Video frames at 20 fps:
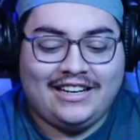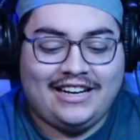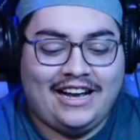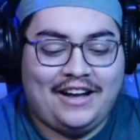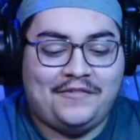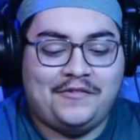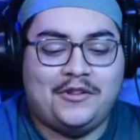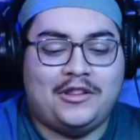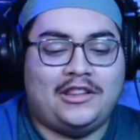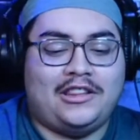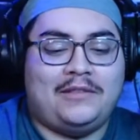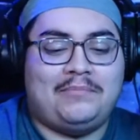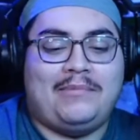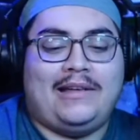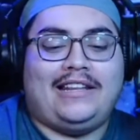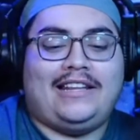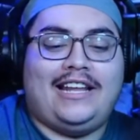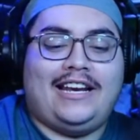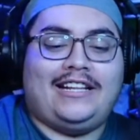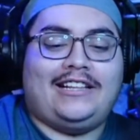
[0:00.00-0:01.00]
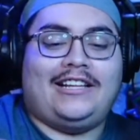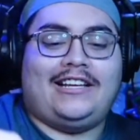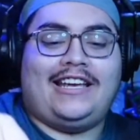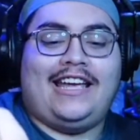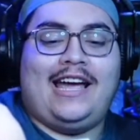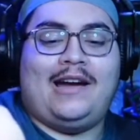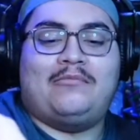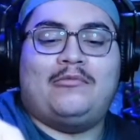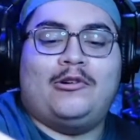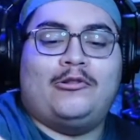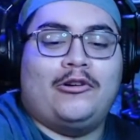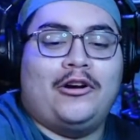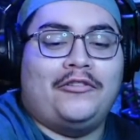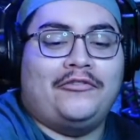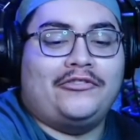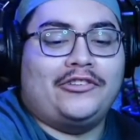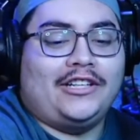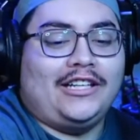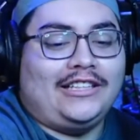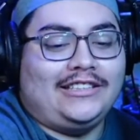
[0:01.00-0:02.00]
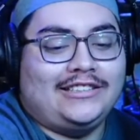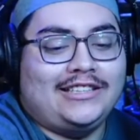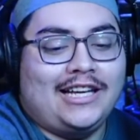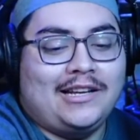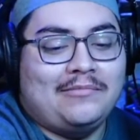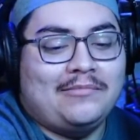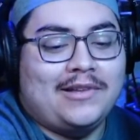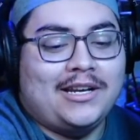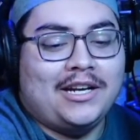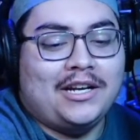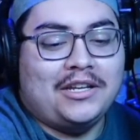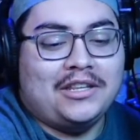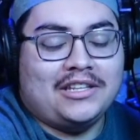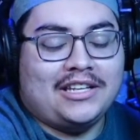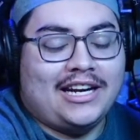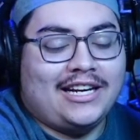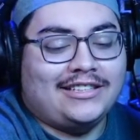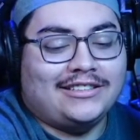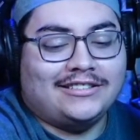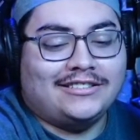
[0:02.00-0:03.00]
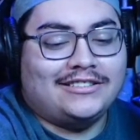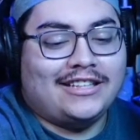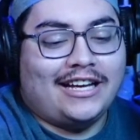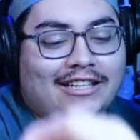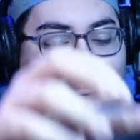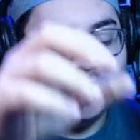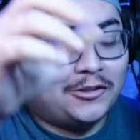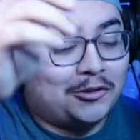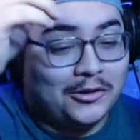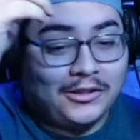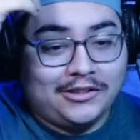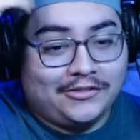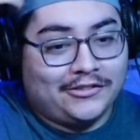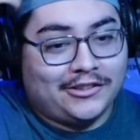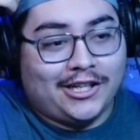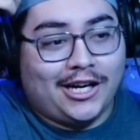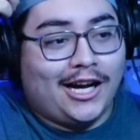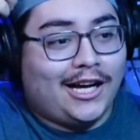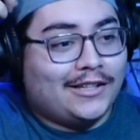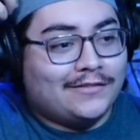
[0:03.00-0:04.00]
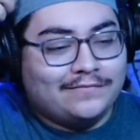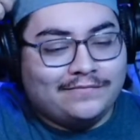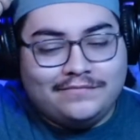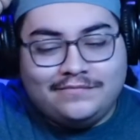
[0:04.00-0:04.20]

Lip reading: I've just been letting the camera run for like 10 minutes and I totally forgot.